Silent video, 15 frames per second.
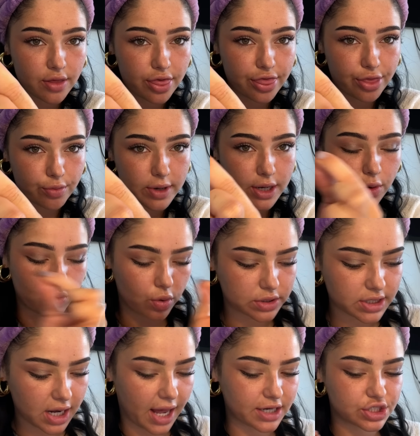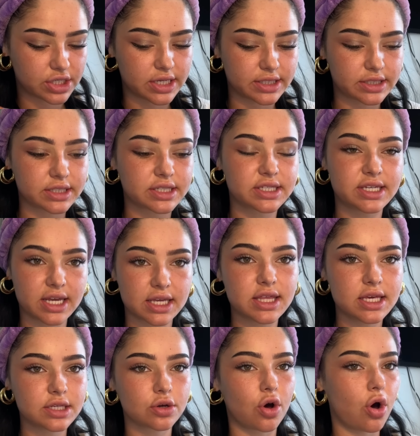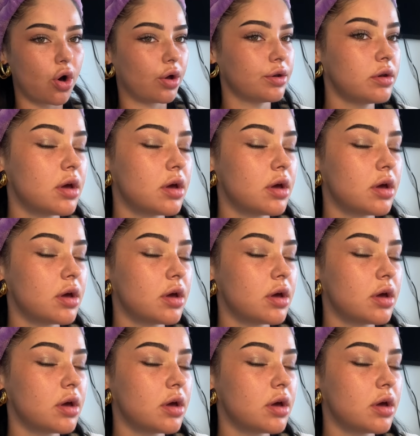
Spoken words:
3/4 lashes, stick these on